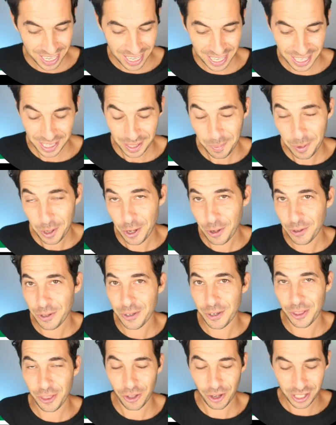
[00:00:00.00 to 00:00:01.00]
Uh, let me know
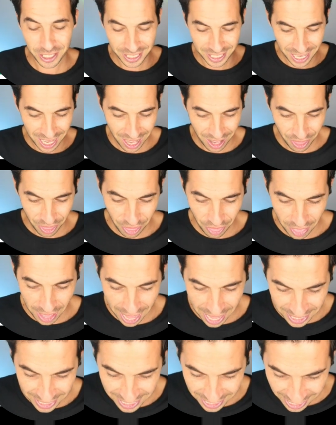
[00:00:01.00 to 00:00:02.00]
your thoughts on
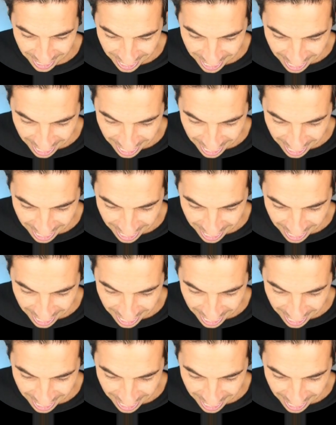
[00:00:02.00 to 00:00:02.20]
that.